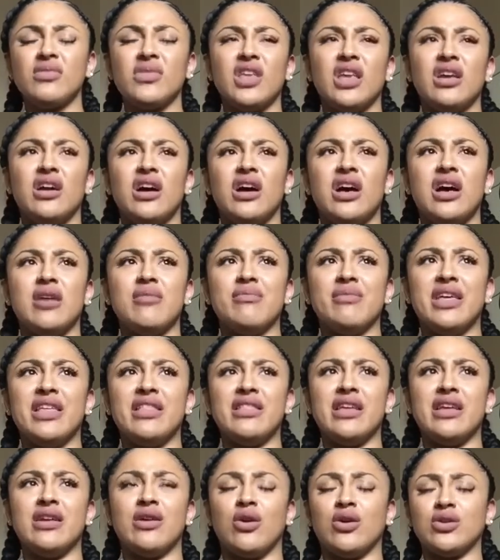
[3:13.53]
And
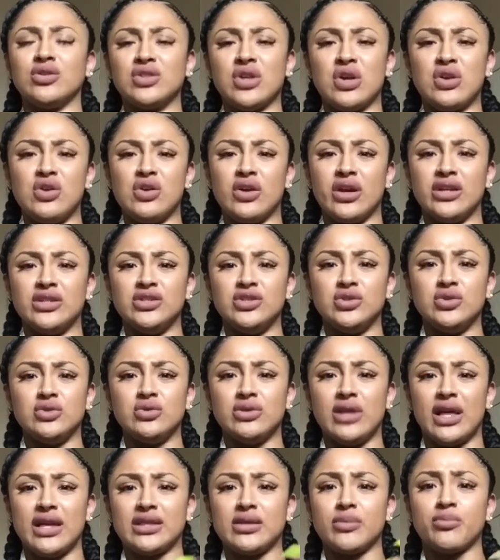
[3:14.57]
then also you can do
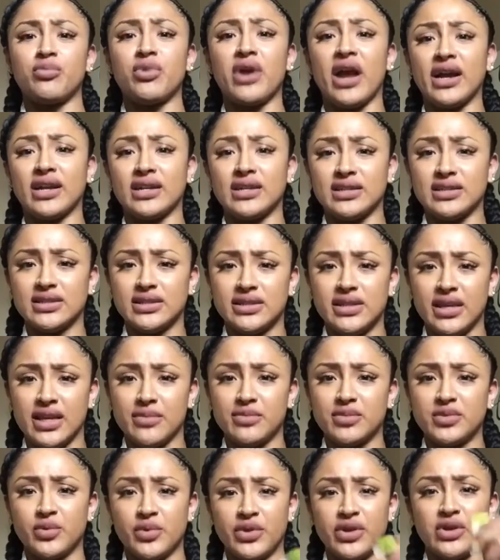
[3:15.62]
like the practice
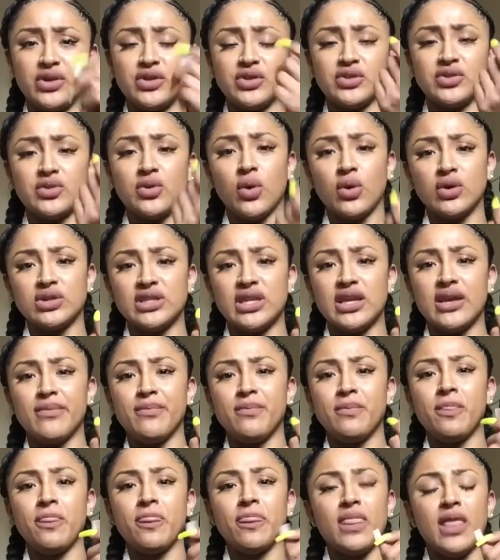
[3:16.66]
tips where you just hold it,
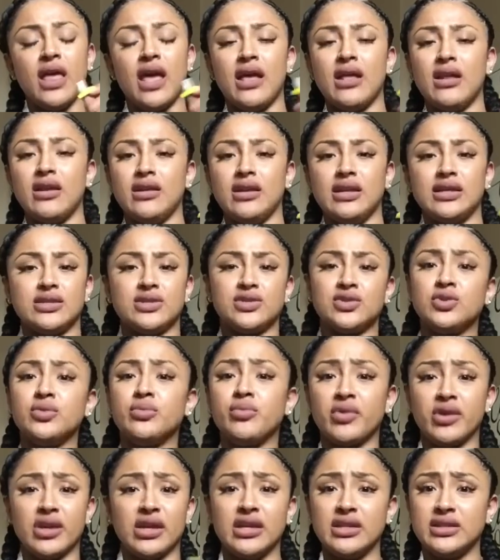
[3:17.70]
and it's super
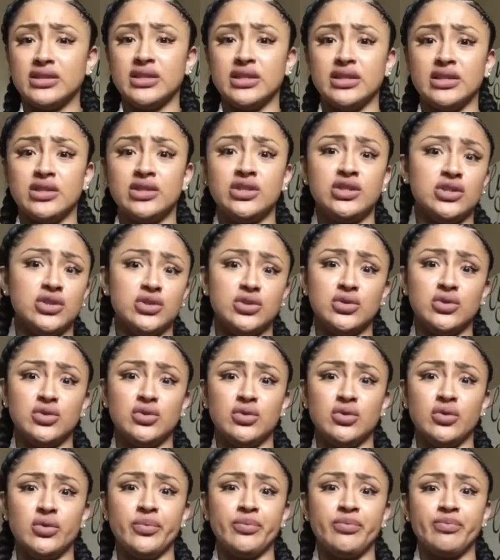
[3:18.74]
easy
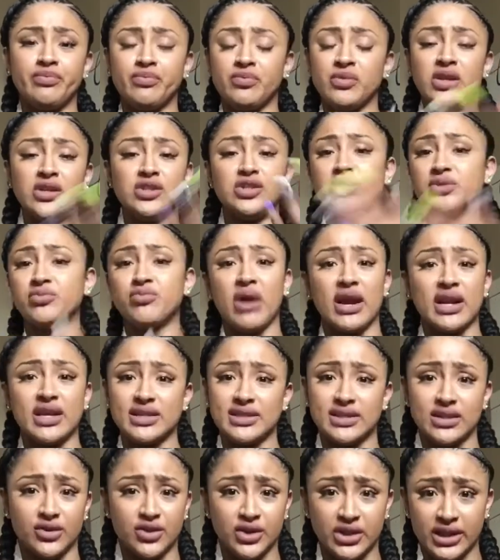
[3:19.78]
to just practice
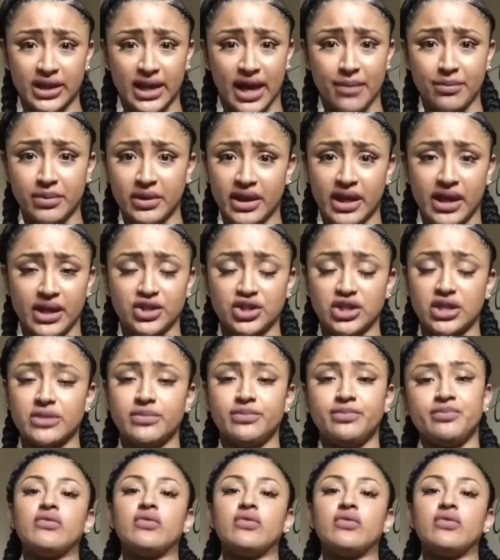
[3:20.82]
acrylic application.